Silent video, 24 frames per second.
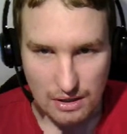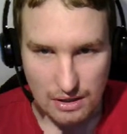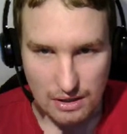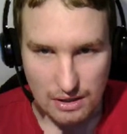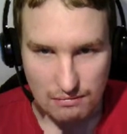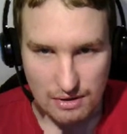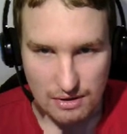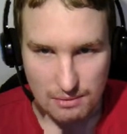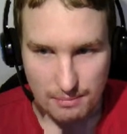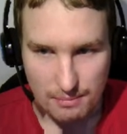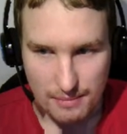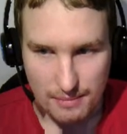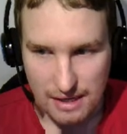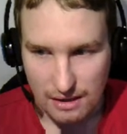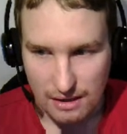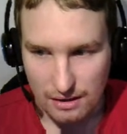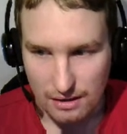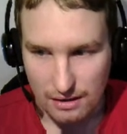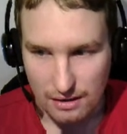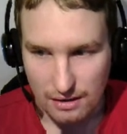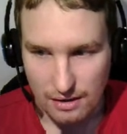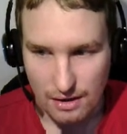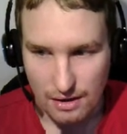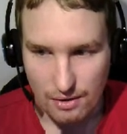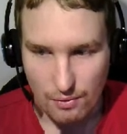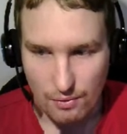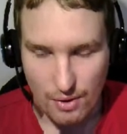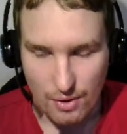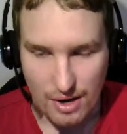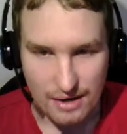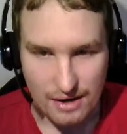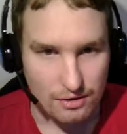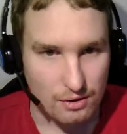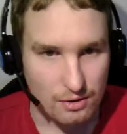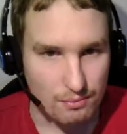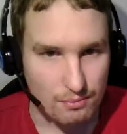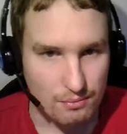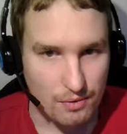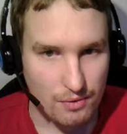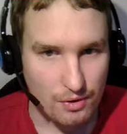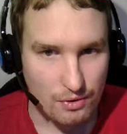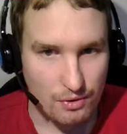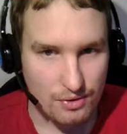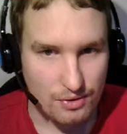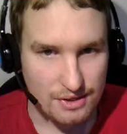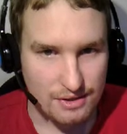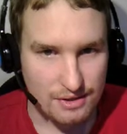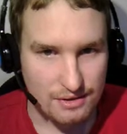I will make random
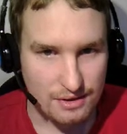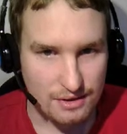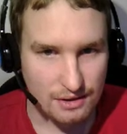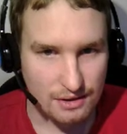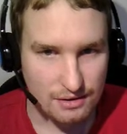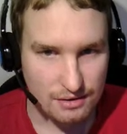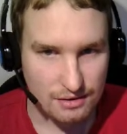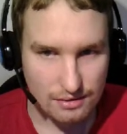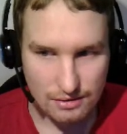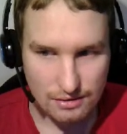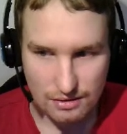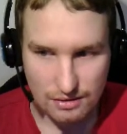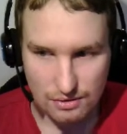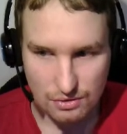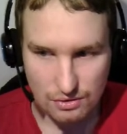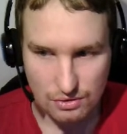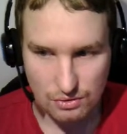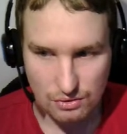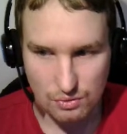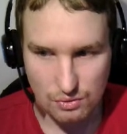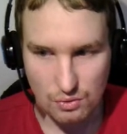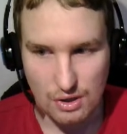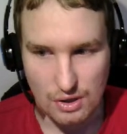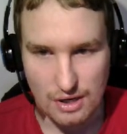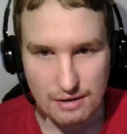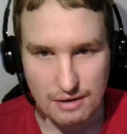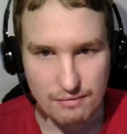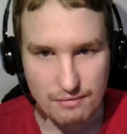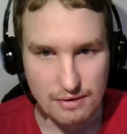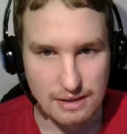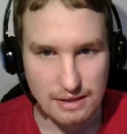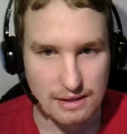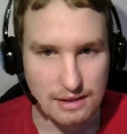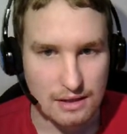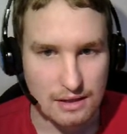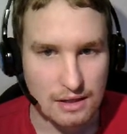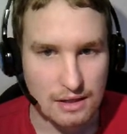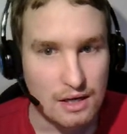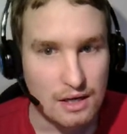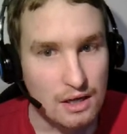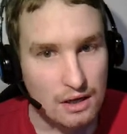heuristics. So I will